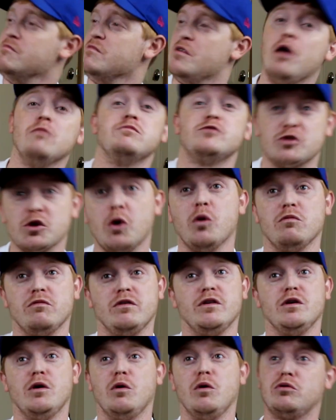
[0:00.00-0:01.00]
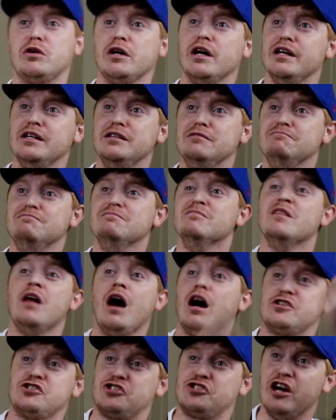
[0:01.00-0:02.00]
I'm sorry, okay?
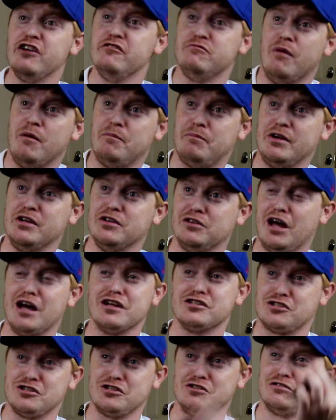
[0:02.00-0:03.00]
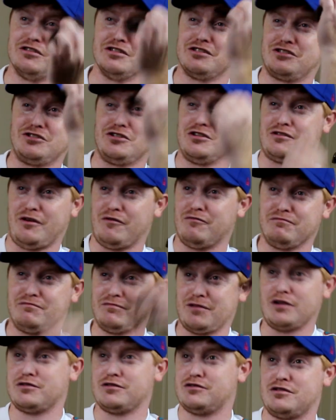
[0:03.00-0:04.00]
I shaved my beard last year. This is just
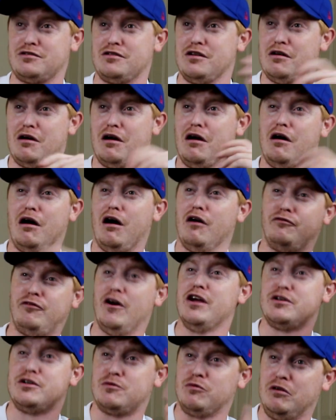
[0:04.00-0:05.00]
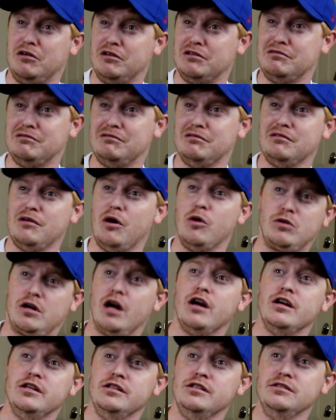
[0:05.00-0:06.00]
a fake one.
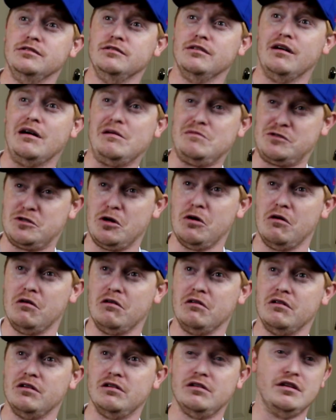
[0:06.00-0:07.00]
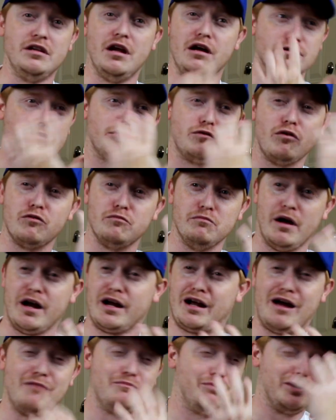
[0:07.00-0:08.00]
Okay, I'm sorry. It hasn't grown
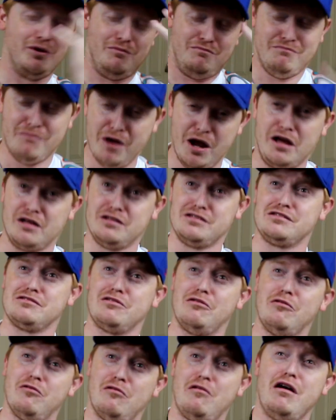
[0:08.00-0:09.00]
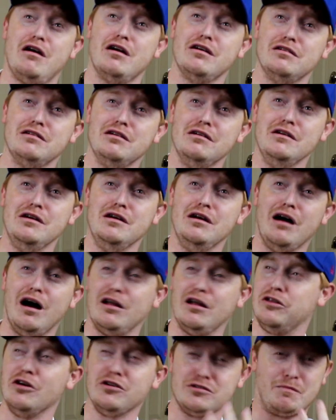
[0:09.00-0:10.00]
back. I've been a mess, alright? I
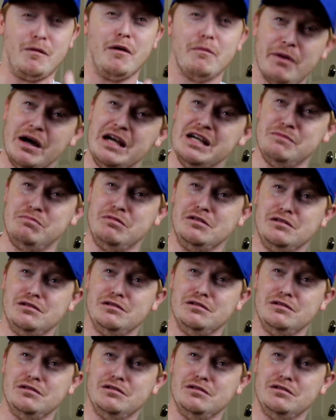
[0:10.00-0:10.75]
lost my baby.